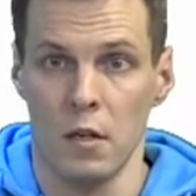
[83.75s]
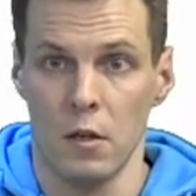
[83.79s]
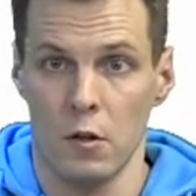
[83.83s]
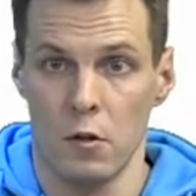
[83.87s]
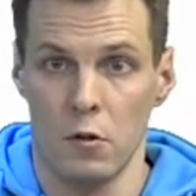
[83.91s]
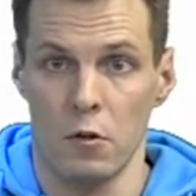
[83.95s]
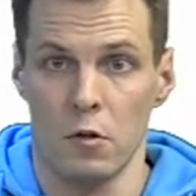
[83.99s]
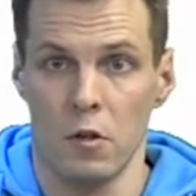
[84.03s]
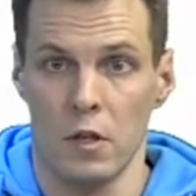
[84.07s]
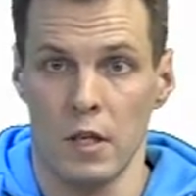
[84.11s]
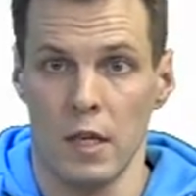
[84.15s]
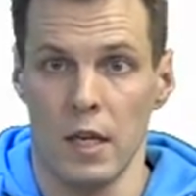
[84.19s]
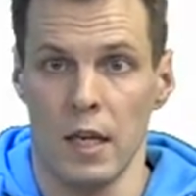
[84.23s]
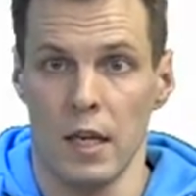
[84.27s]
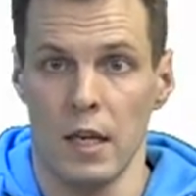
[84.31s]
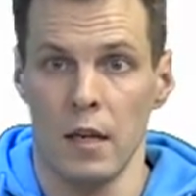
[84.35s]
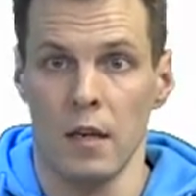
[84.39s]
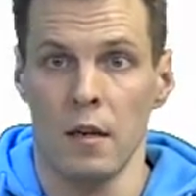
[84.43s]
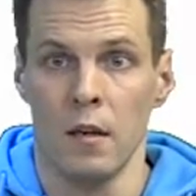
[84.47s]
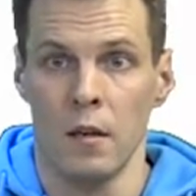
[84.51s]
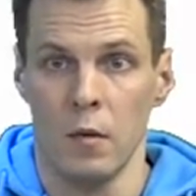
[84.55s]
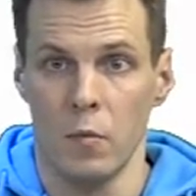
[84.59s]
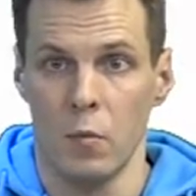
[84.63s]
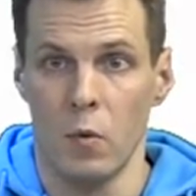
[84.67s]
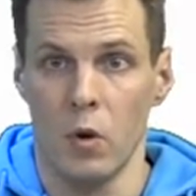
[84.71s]
to see
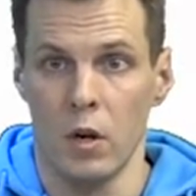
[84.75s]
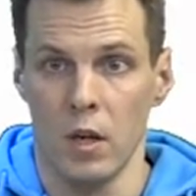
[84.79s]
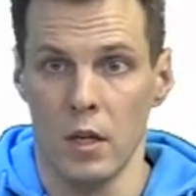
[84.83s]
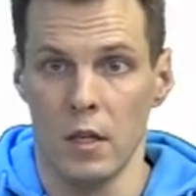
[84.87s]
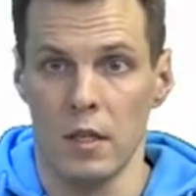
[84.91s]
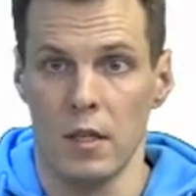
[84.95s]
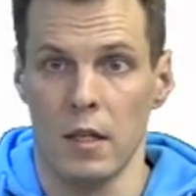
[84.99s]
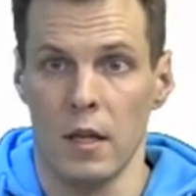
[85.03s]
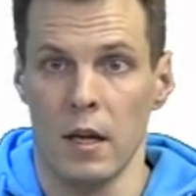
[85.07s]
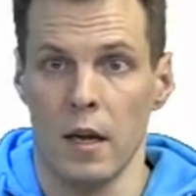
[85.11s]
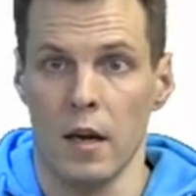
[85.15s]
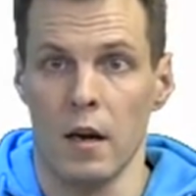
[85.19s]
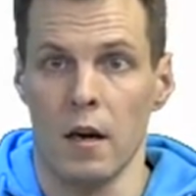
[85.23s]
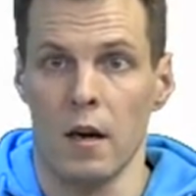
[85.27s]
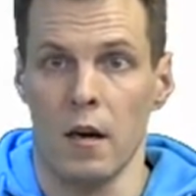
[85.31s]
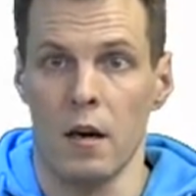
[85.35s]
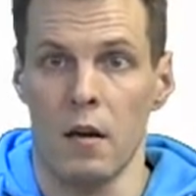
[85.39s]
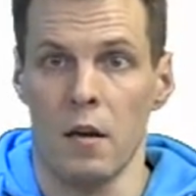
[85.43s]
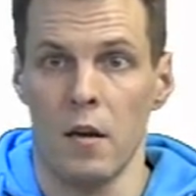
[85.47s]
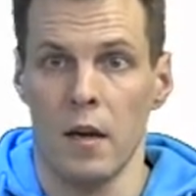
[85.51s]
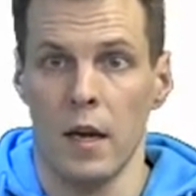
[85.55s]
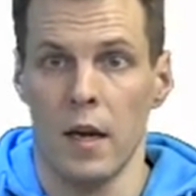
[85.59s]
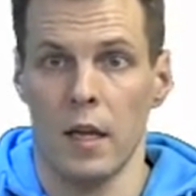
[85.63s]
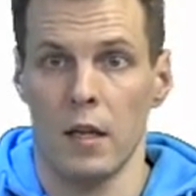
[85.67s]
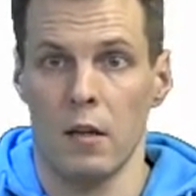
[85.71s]
what is the
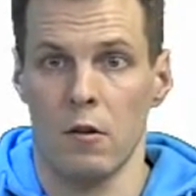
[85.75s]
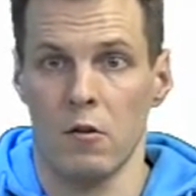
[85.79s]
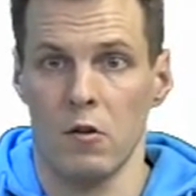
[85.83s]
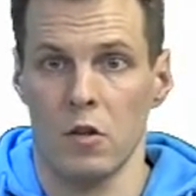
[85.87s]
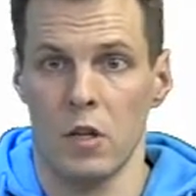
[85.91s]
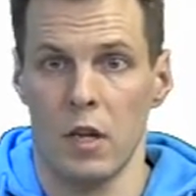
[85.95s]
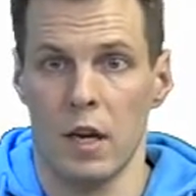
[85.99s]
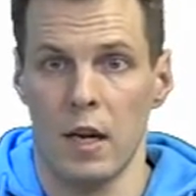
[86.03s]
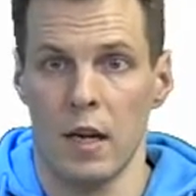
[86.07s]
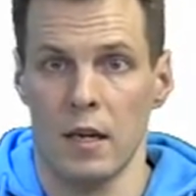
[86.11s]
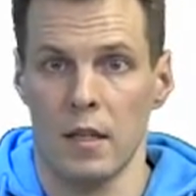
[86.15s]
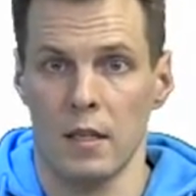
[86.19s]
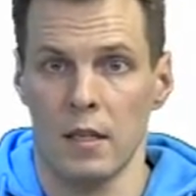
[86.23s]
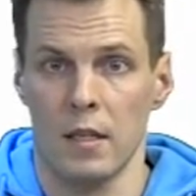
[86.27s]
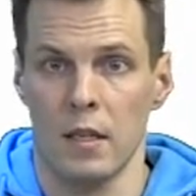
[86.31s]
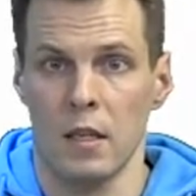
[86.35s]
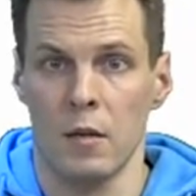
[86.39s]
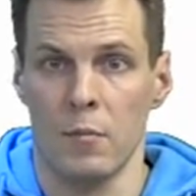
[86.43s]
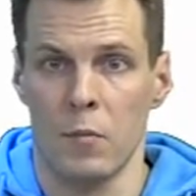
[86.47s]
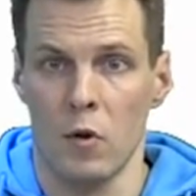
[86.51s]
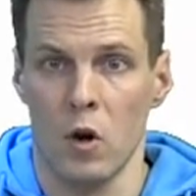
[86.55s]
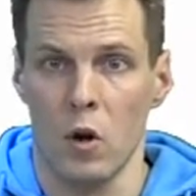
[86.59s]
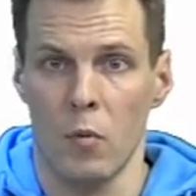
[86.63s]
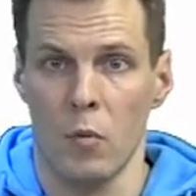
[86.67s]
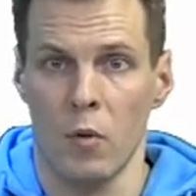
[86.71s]

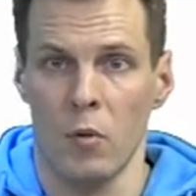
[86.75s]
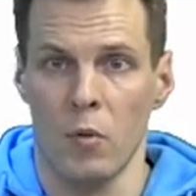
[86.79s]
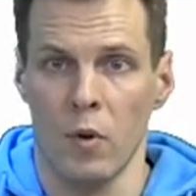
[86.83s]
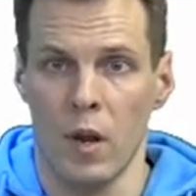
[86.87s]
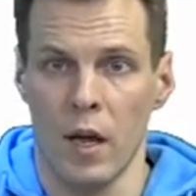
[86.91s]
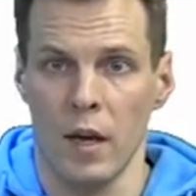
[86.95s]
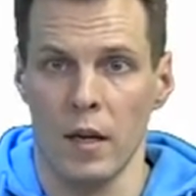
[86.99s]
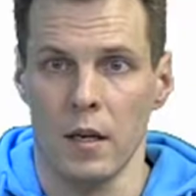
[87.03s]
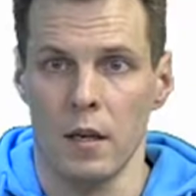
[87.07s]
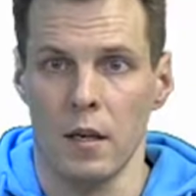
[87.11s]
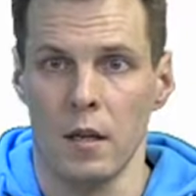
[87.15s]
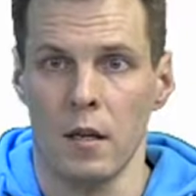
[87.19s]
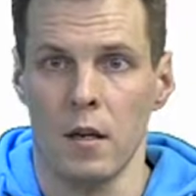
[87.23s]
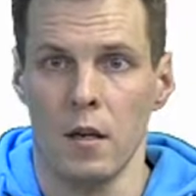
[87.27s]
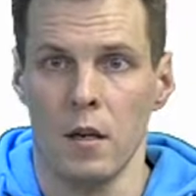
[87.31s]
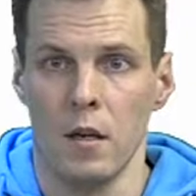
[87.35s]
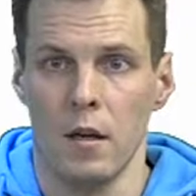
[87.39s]
heteroskedasticity problem like.